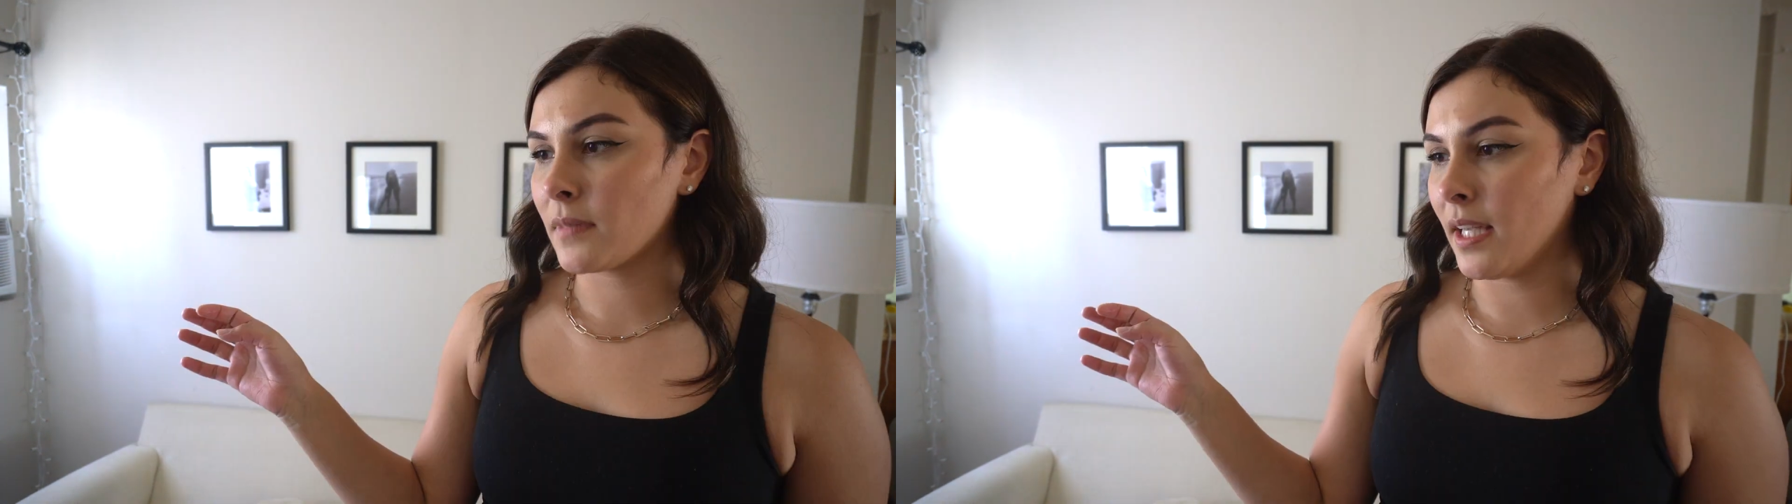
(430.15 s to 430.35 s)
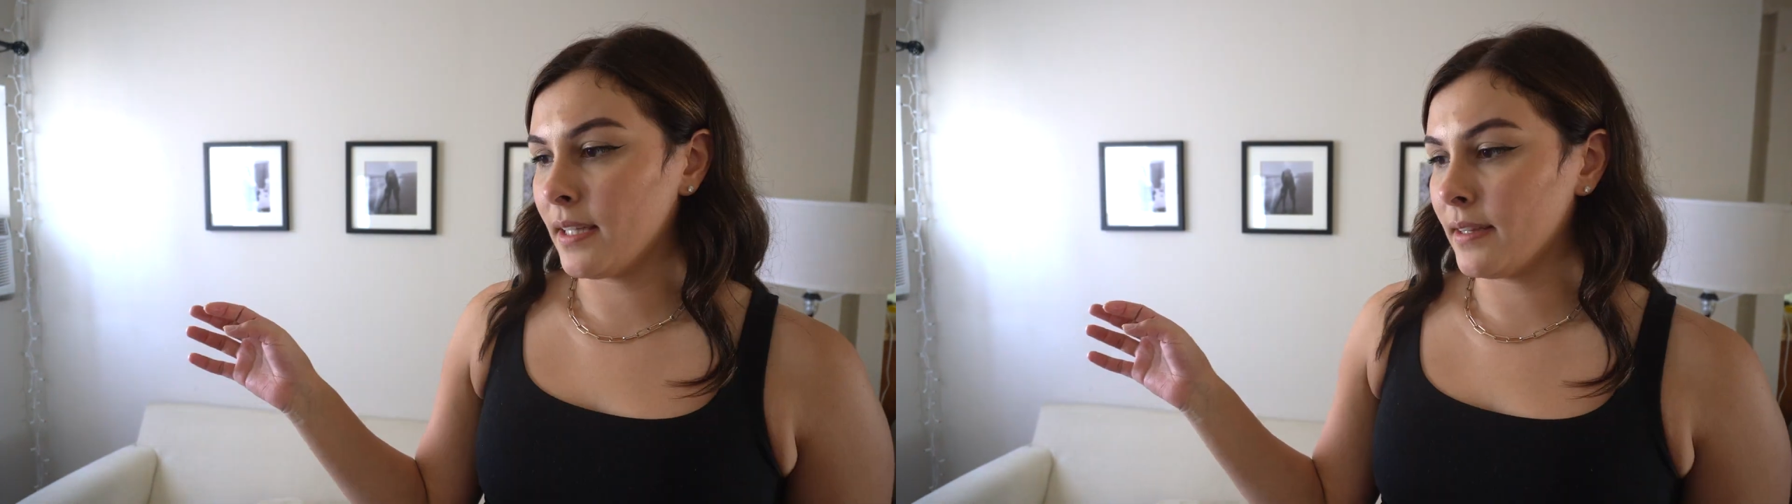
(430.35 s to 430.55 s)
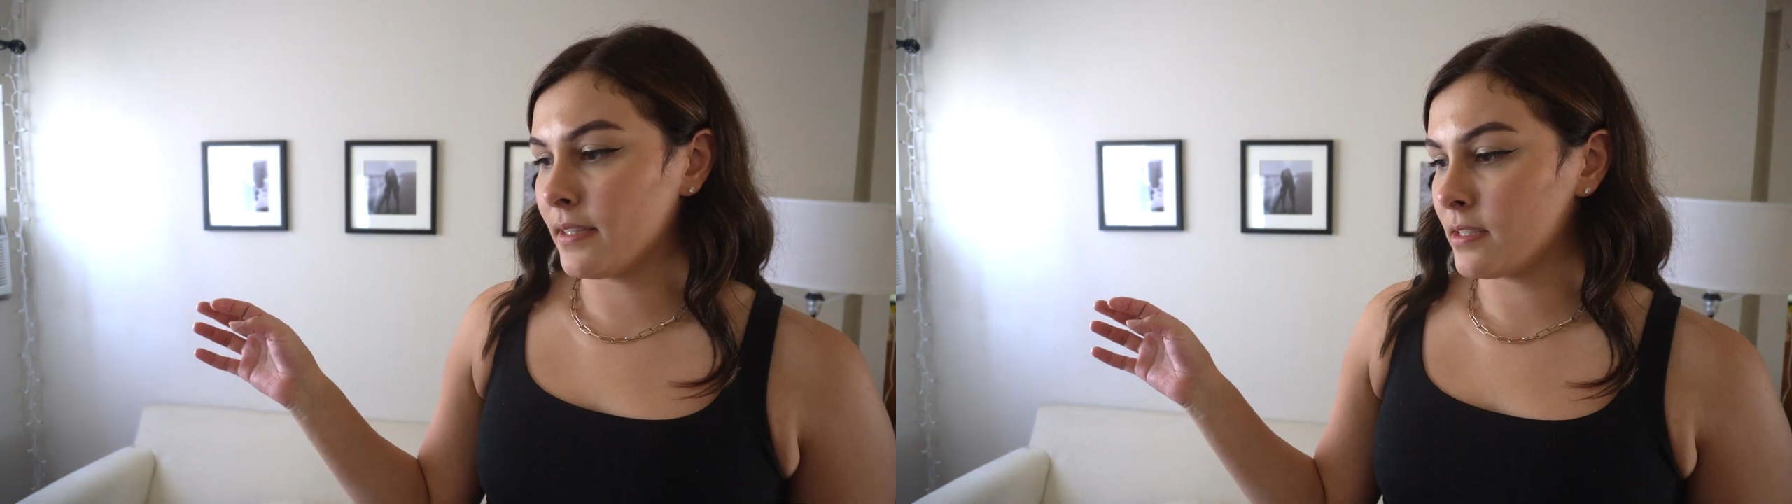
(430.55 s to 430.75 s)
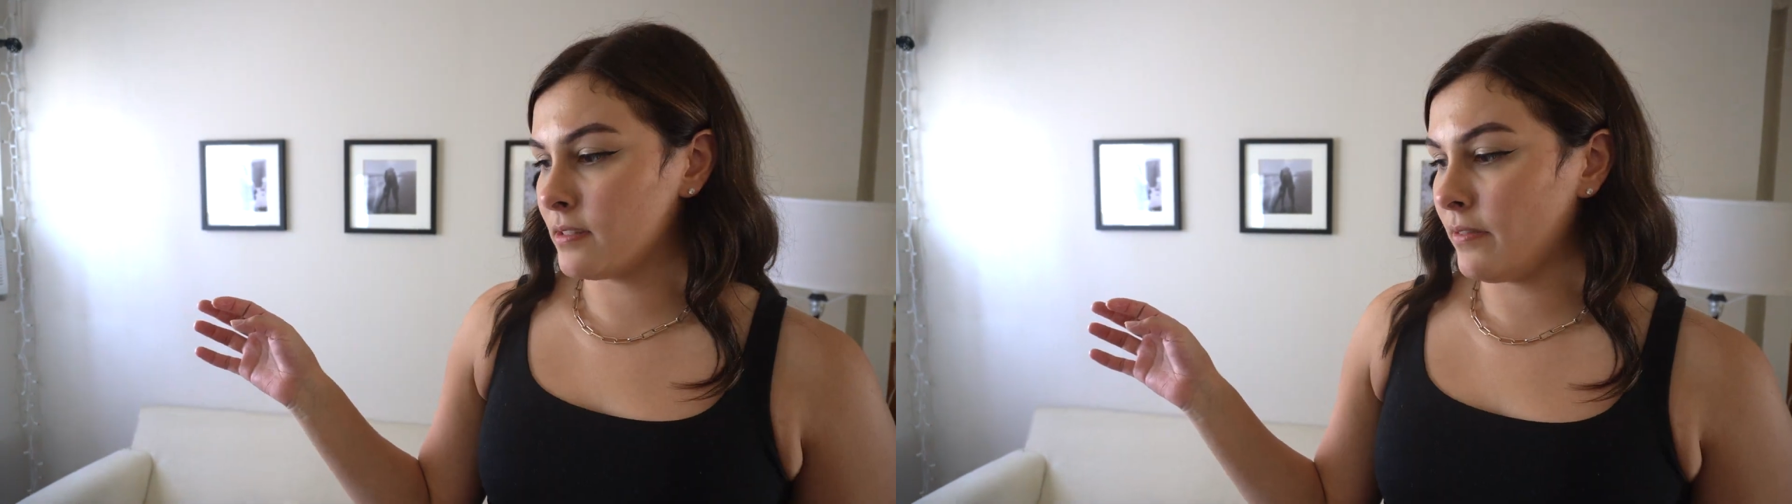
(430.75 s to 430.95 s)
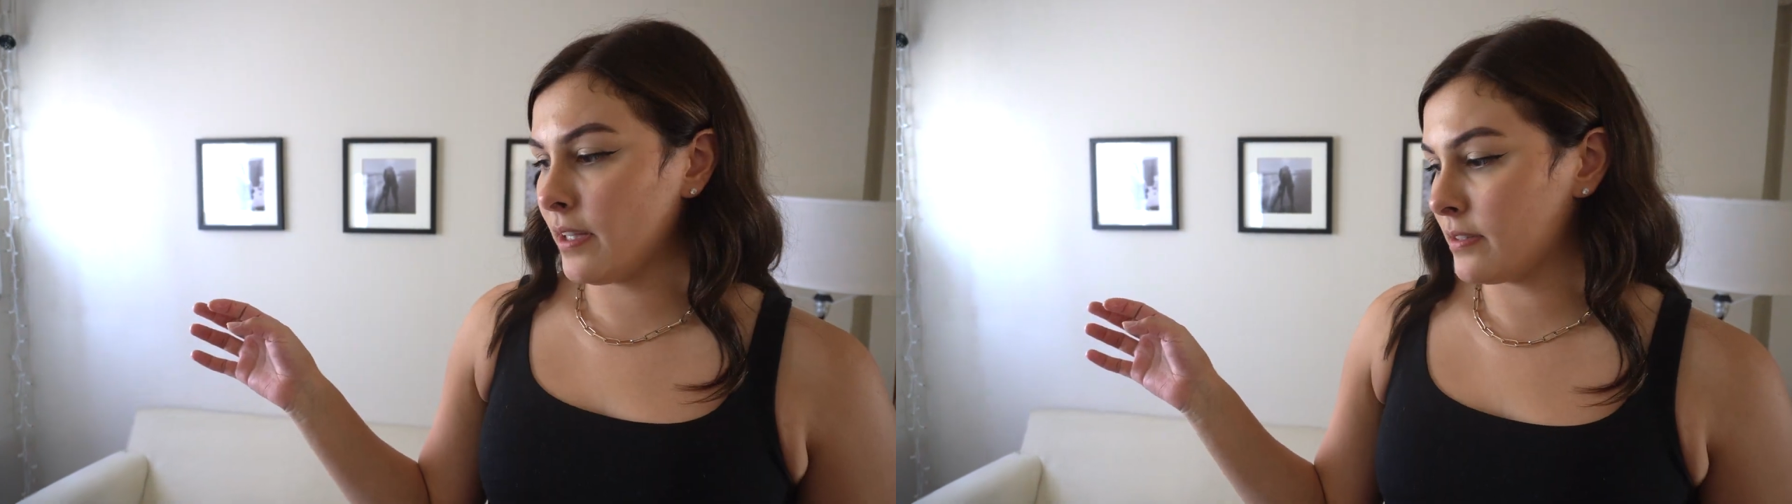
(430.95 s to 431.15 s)
And
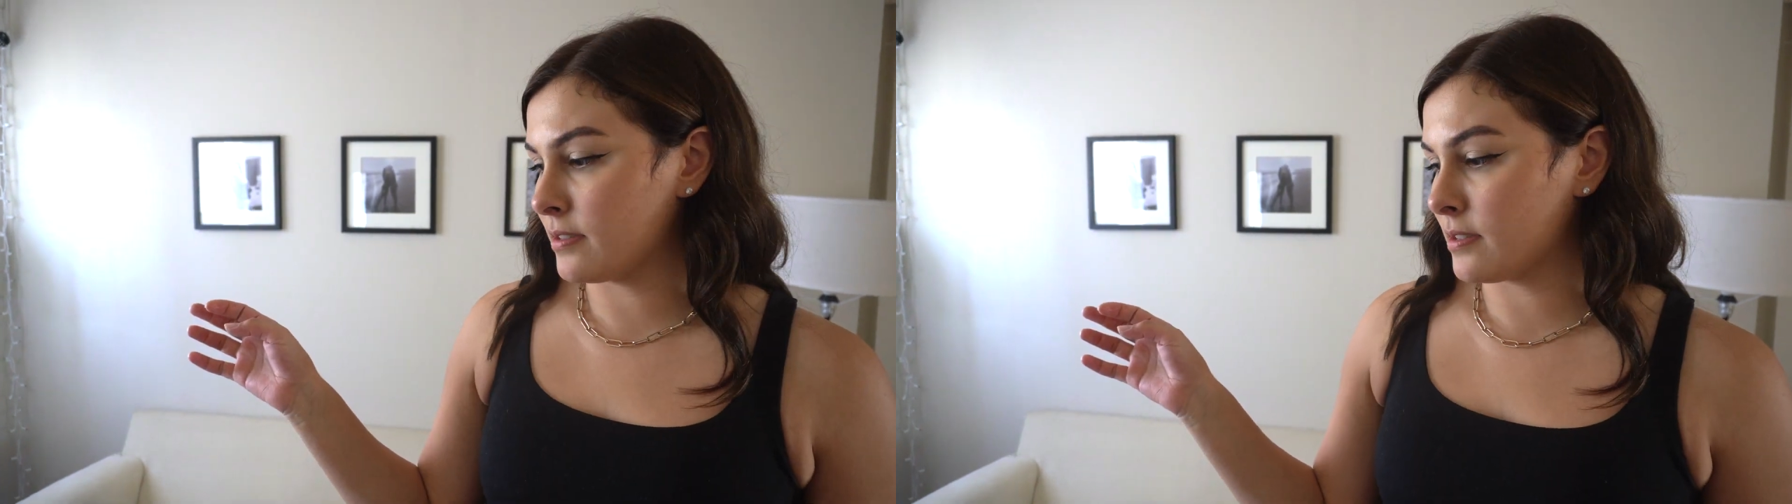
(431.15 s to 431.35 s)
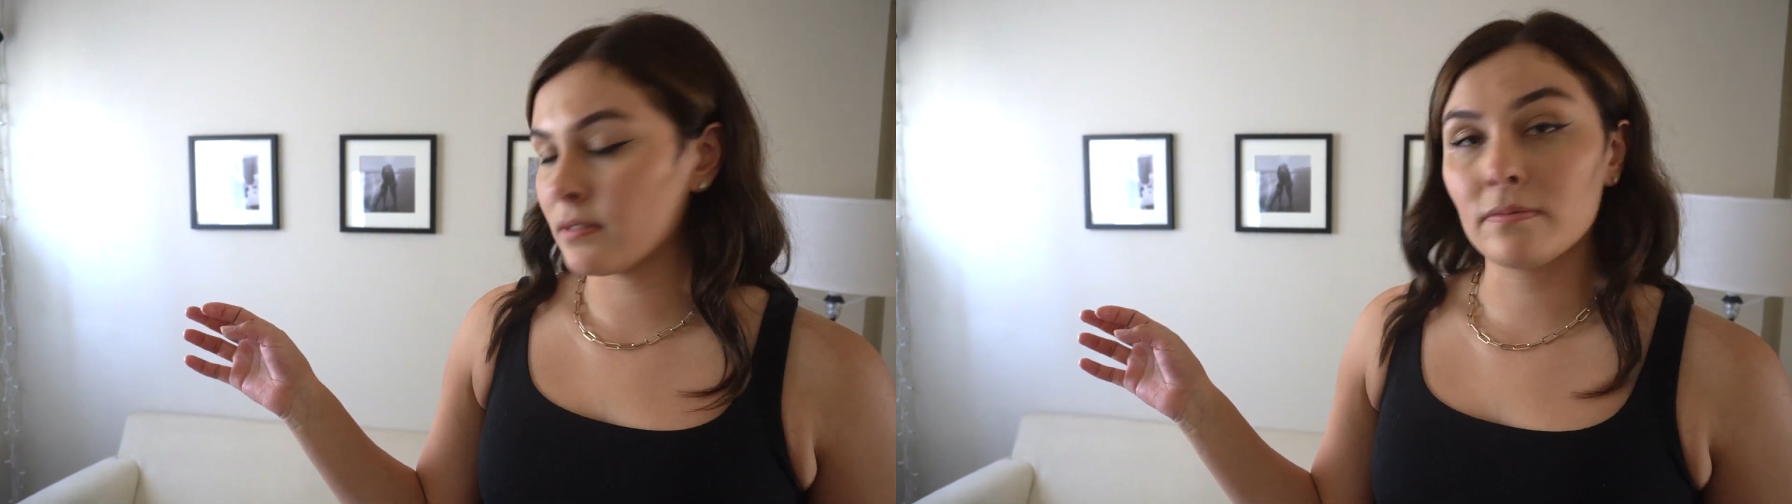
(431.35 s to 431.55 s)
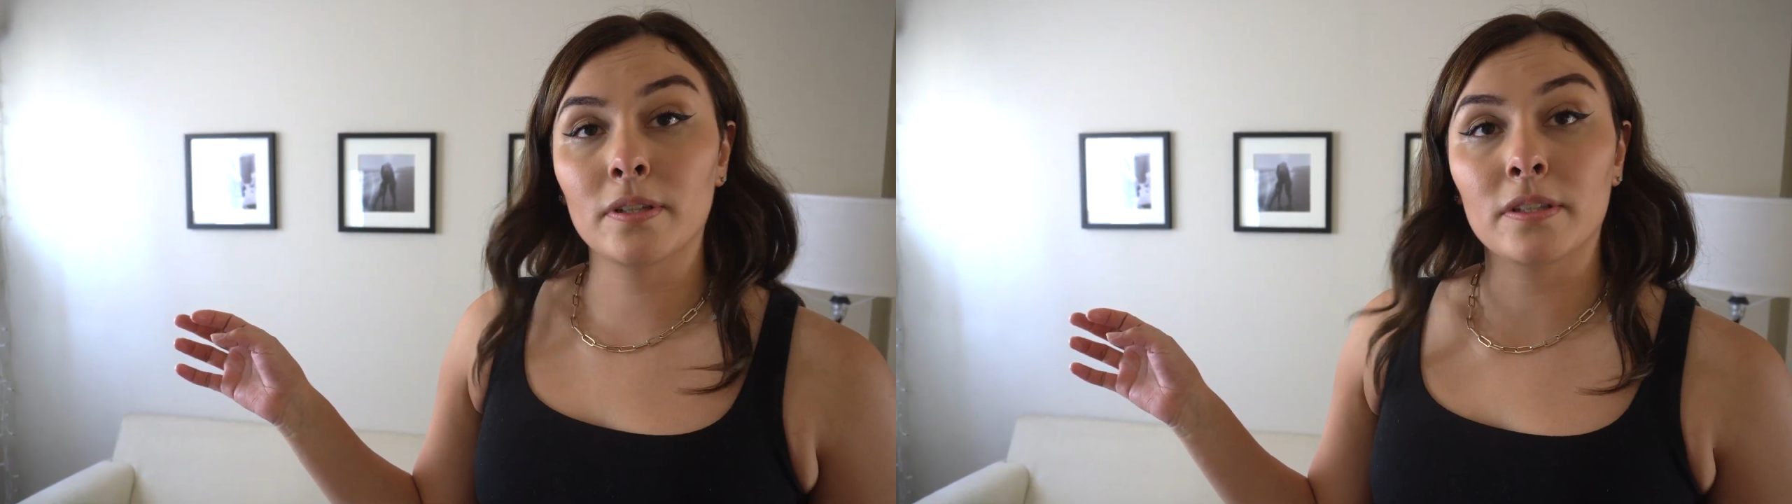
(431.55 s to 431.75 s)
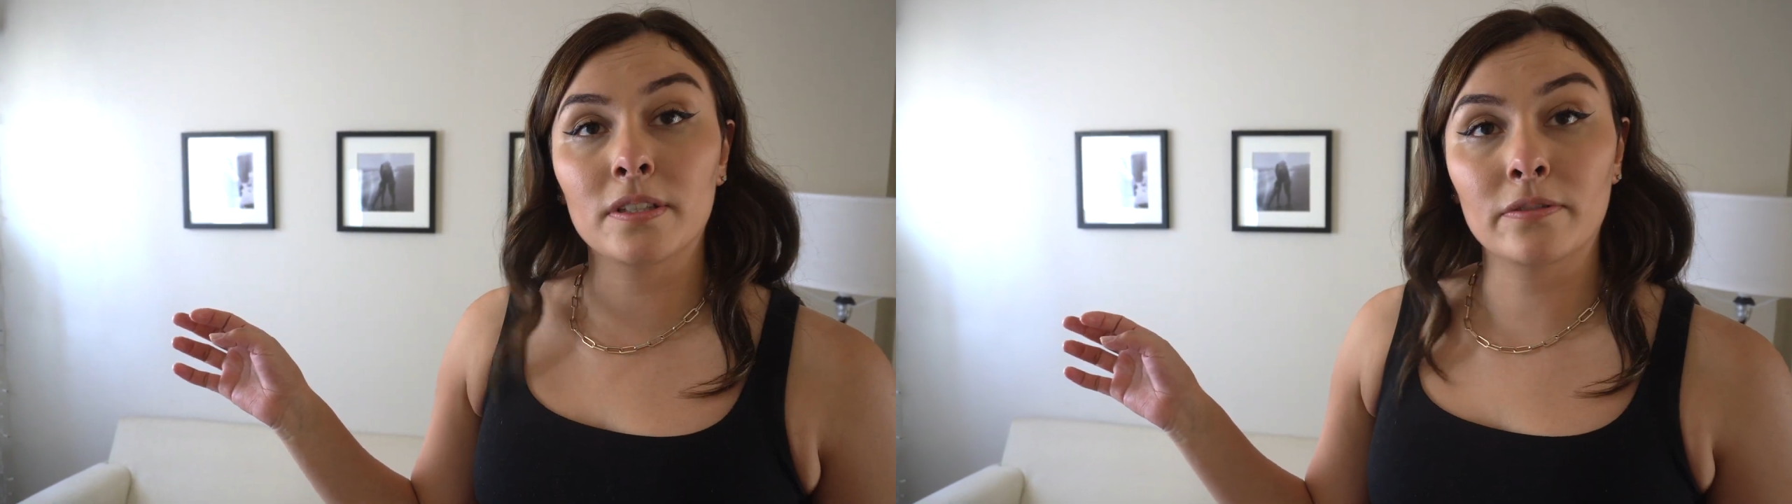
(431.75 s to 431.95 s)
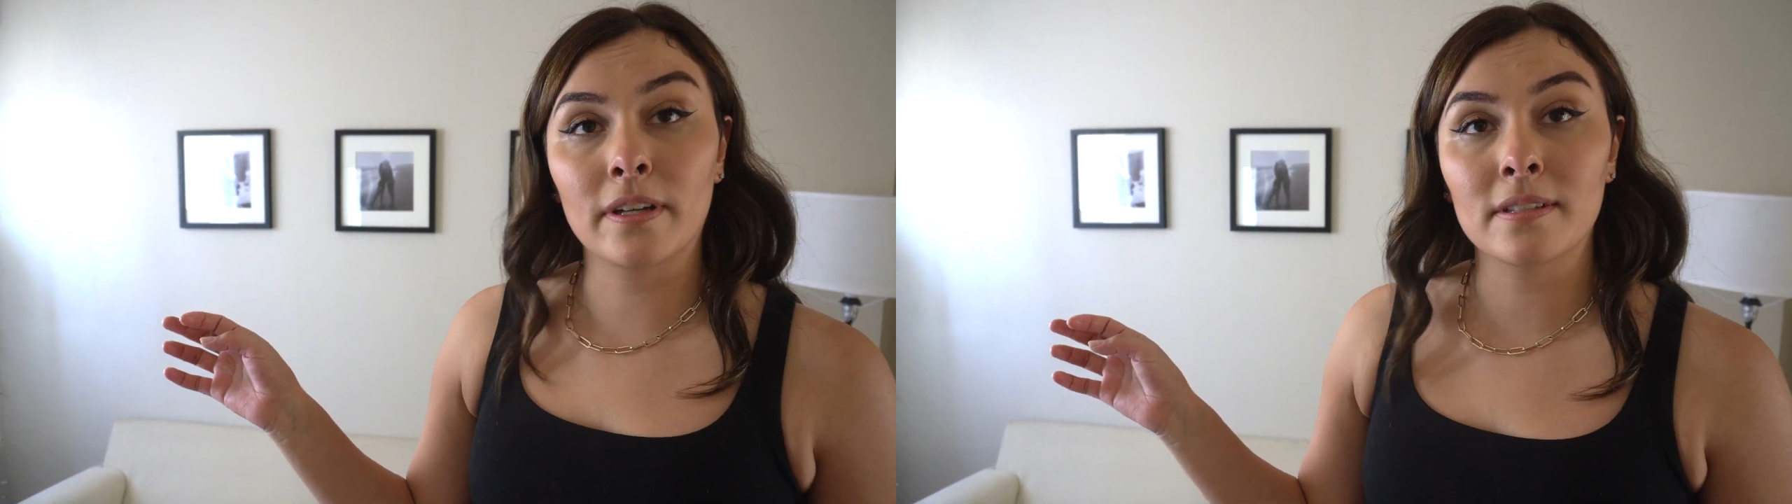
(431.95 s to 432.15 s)
there's feathers
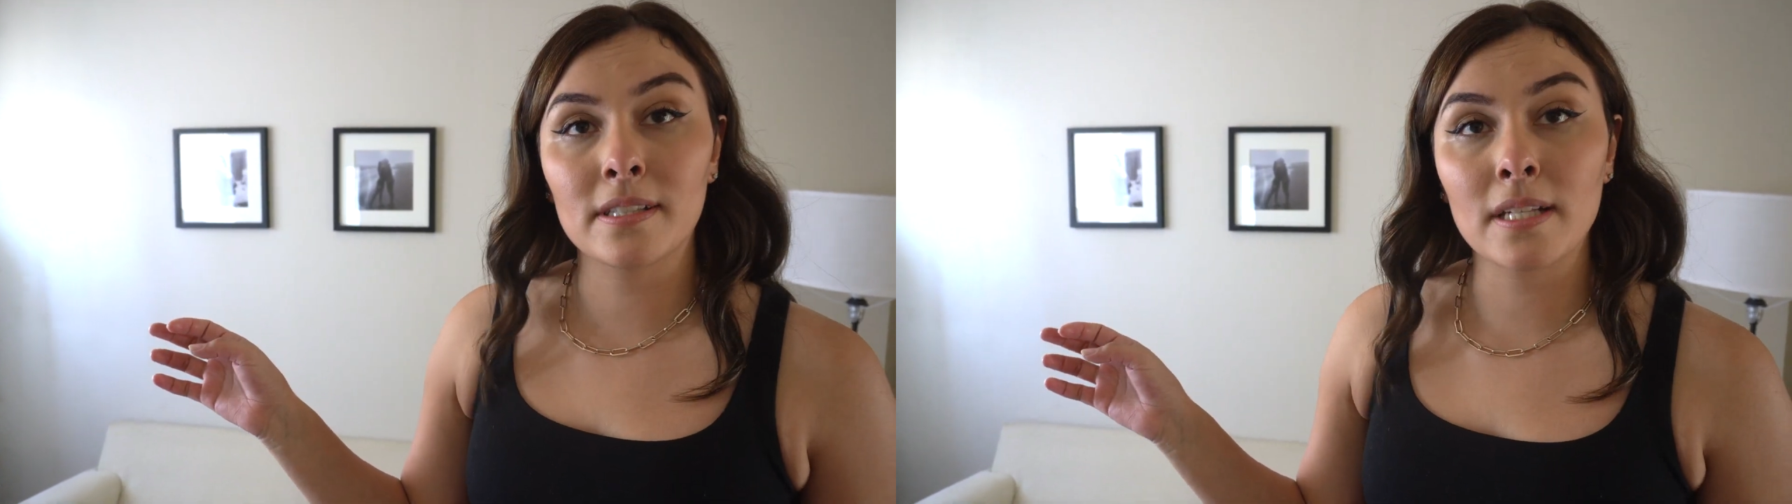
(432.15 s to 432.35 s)
floating around this